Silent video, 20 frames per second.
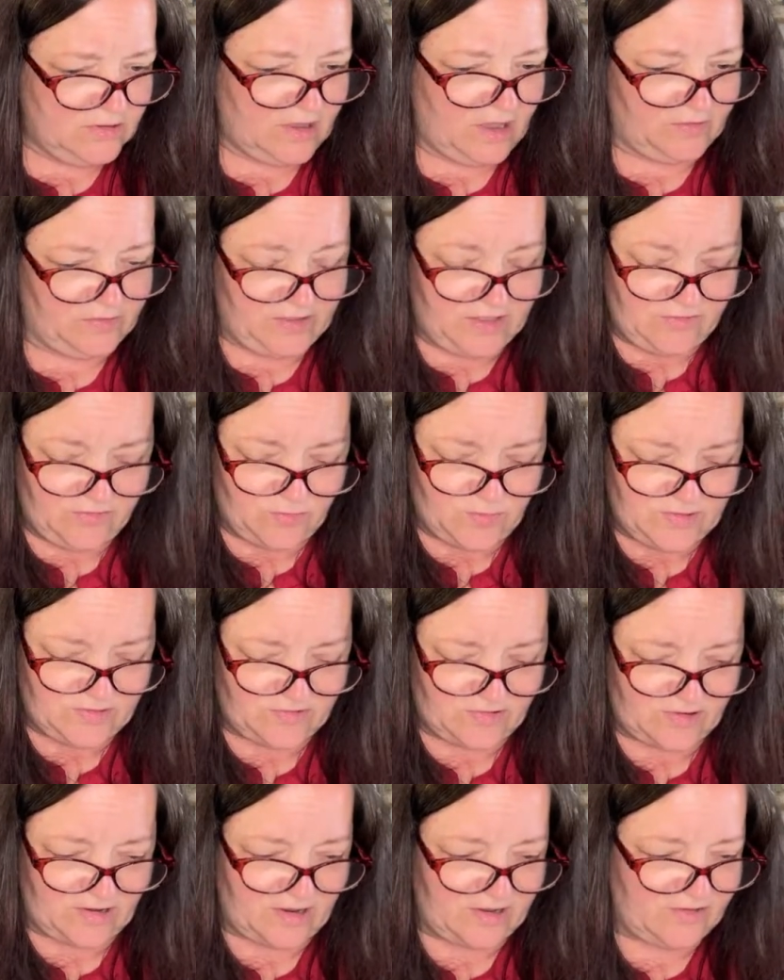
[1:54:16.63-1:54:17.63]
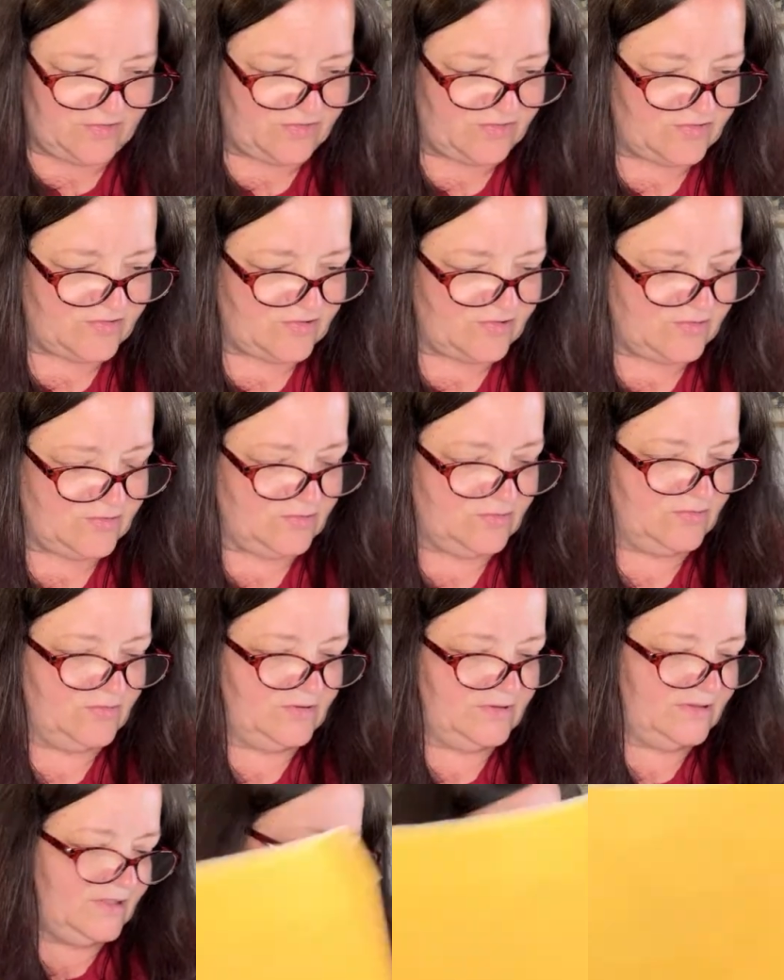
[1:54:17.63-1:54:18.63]
These ones are nice too.
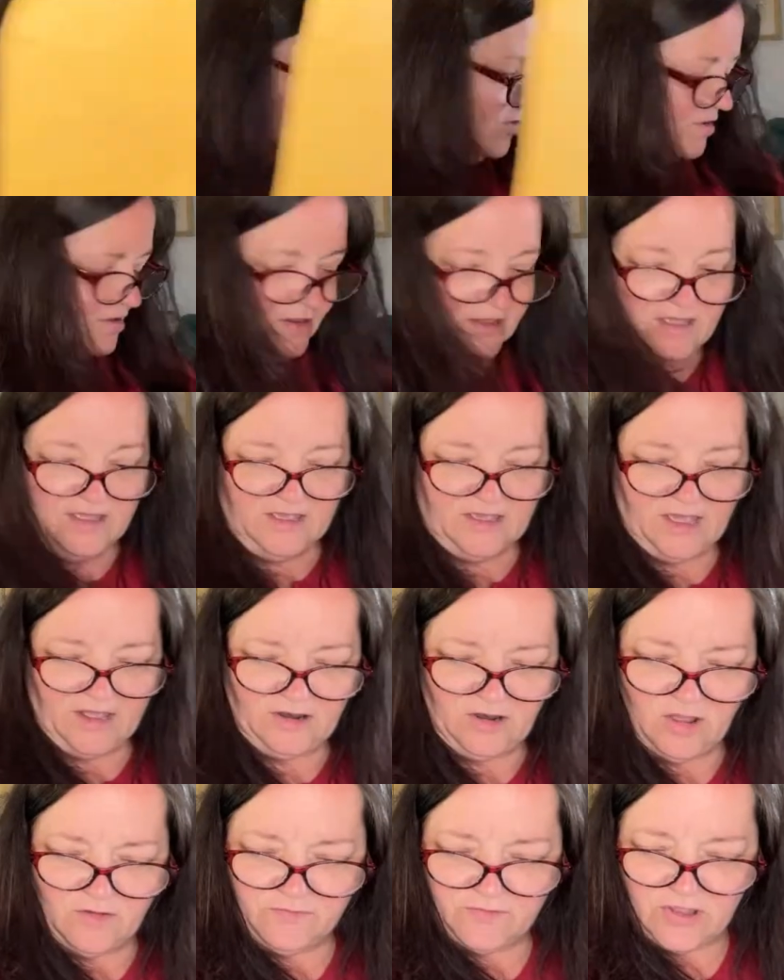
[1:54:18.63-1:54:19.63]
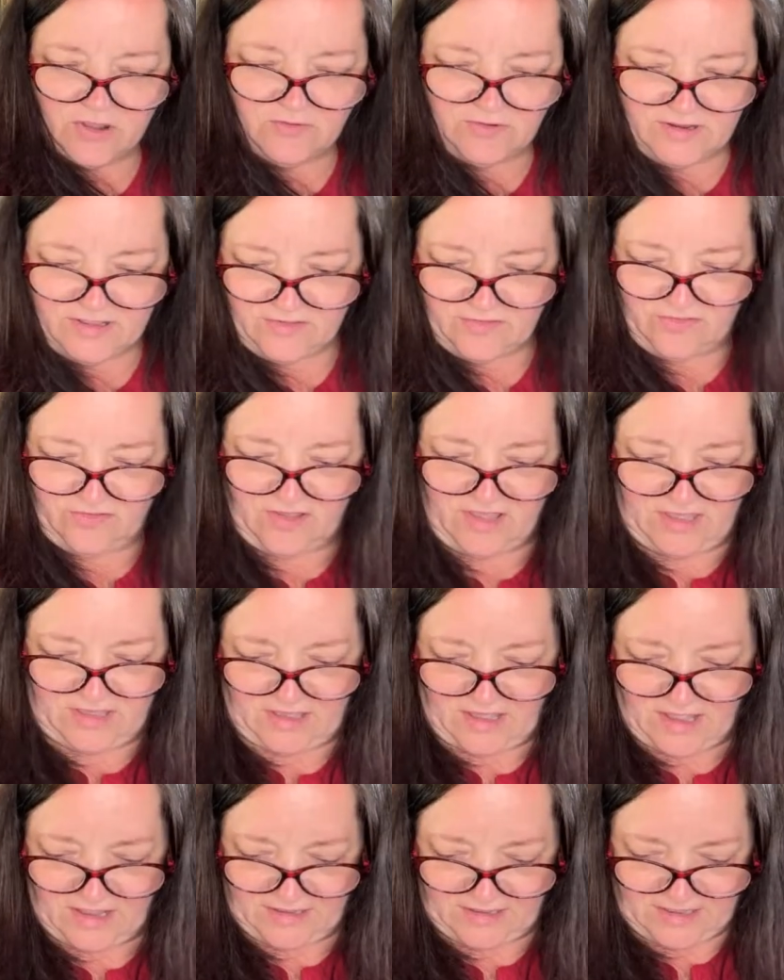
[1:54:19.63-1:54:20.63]
I love going to the estate
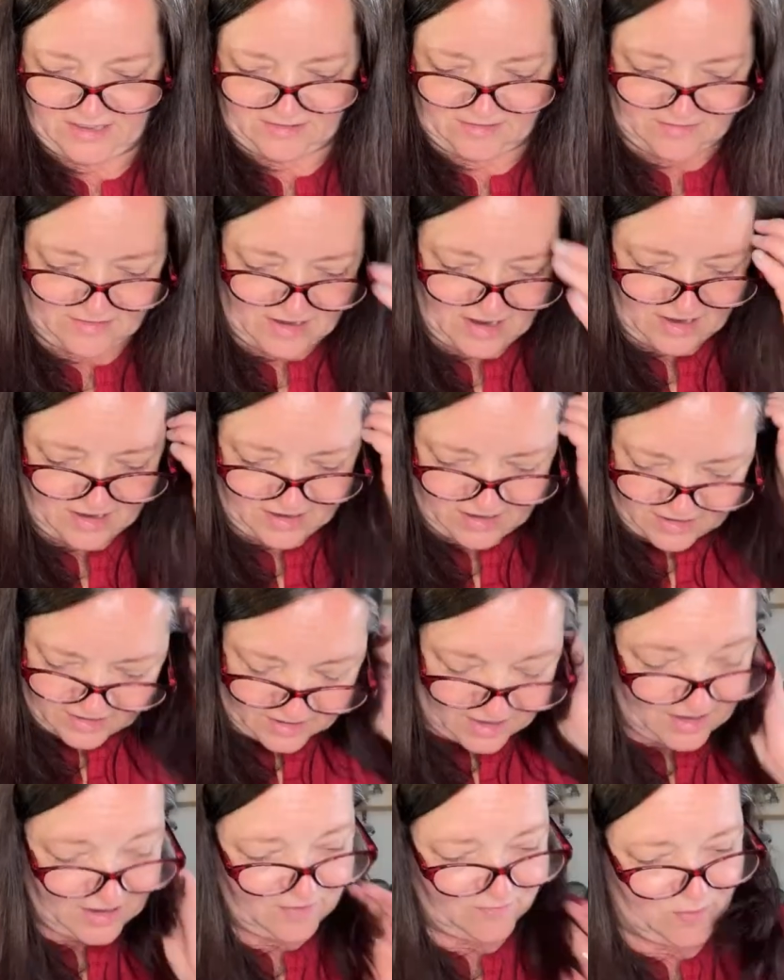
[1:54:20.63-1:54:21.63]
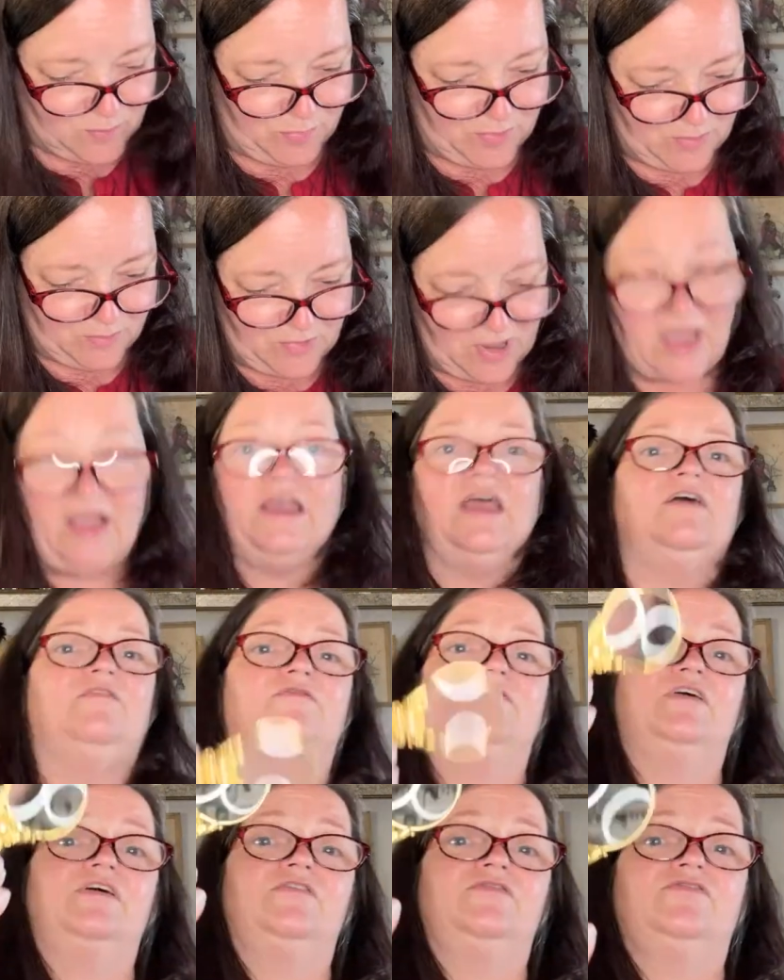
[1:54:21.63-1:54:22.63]
guy. Can't deny it. I
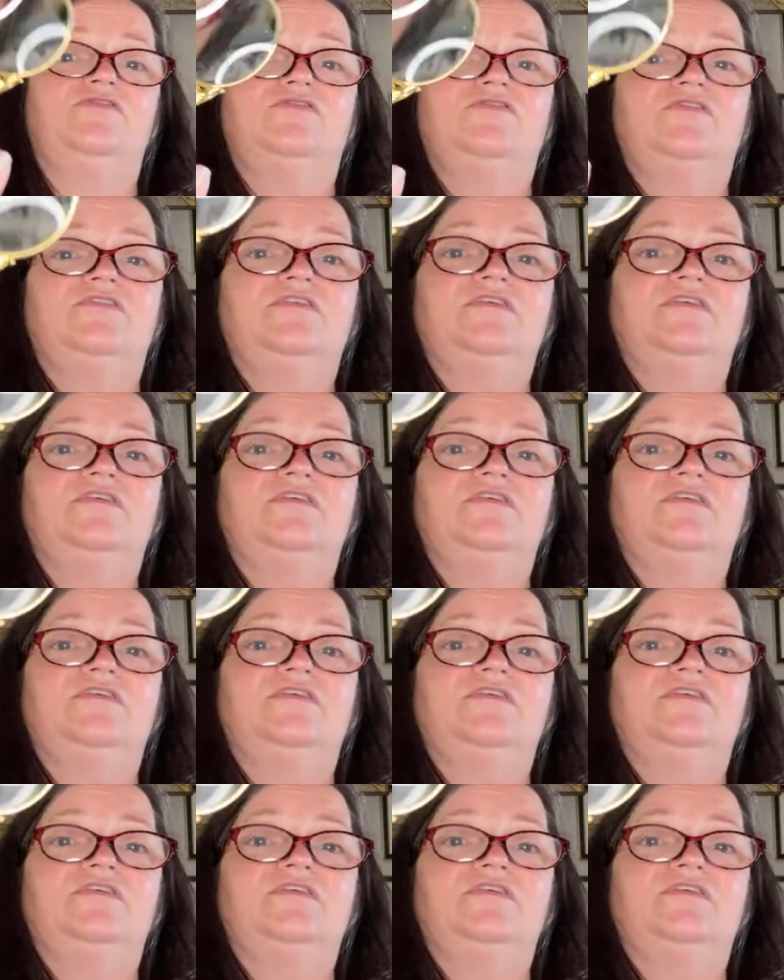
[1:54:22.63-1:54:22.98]
have this.